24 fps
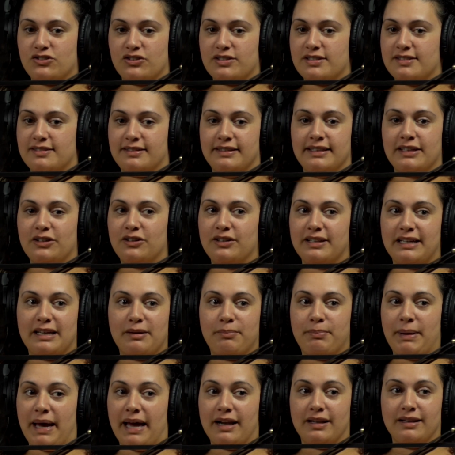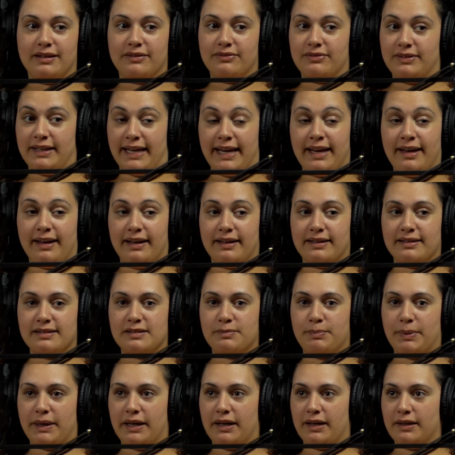just literally a battle of
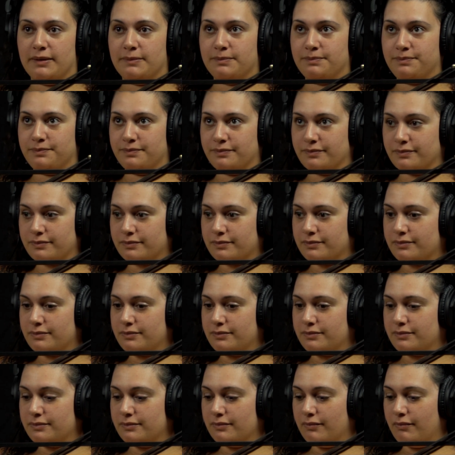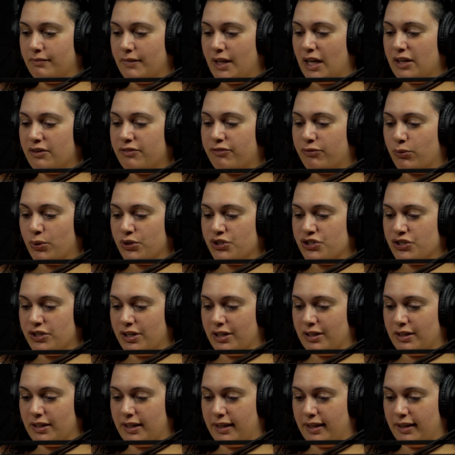land. But
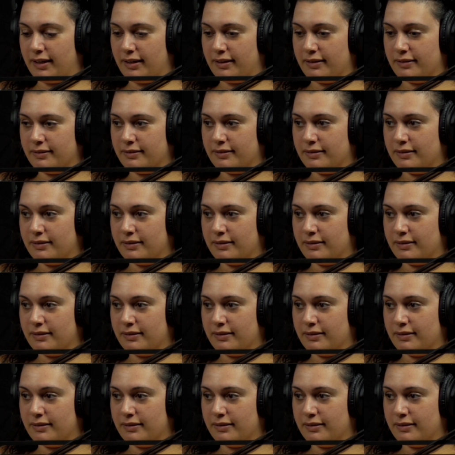unfortunately,